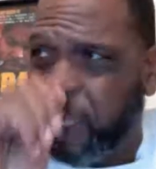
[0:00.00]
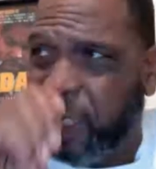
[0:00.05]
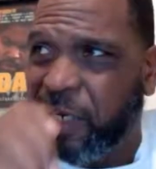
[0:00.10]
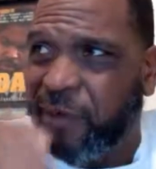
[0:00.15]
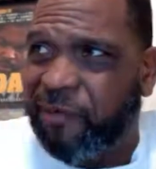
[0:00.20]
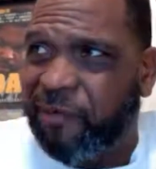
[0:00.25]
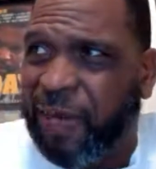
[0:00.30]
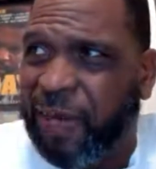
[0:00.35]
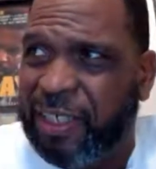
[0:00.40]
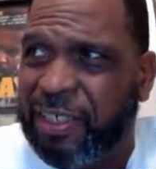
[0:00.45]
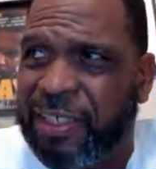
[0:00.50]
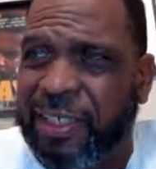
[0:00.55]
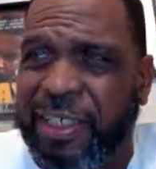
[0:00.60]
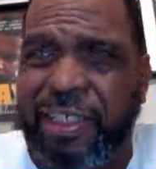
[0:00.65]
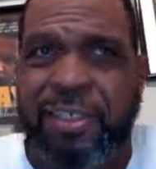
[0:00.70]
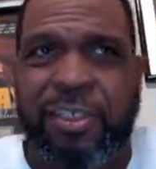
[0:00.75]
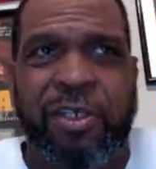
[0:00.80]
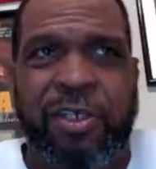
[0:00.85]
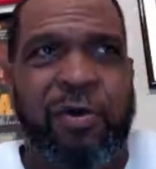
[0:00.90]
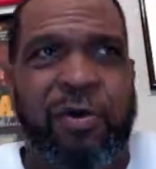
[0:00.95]
vaccine.
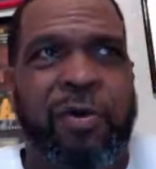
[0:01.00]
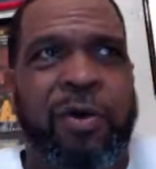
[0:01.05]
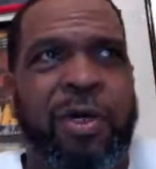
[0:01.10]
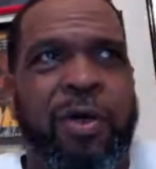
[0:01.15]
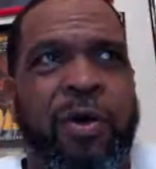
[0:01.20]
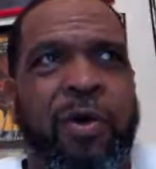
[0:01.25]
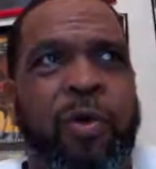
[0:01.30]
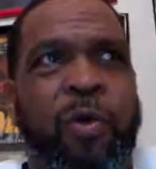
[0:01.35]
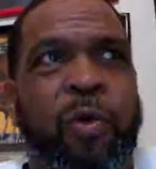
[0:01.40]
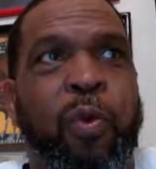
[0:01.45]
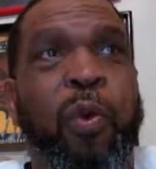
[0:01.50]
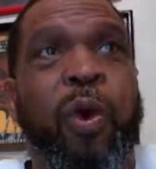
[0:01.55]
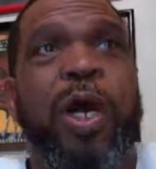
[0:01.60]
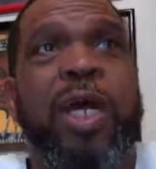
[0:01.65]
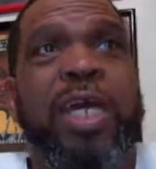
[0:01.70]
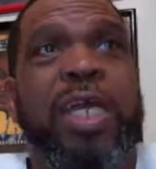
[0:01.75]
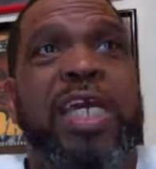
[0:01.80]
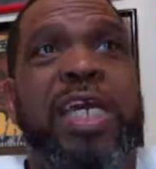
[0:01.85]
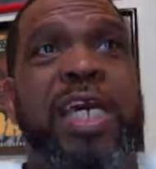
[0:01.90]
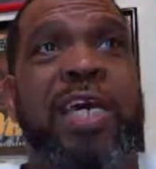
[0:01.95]
So what
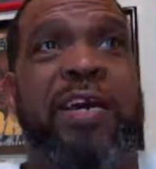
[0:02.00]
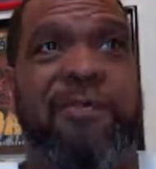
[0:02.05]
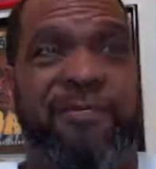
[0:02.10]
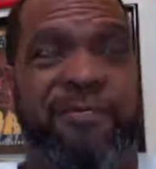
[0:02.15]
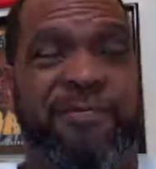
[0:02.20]
if,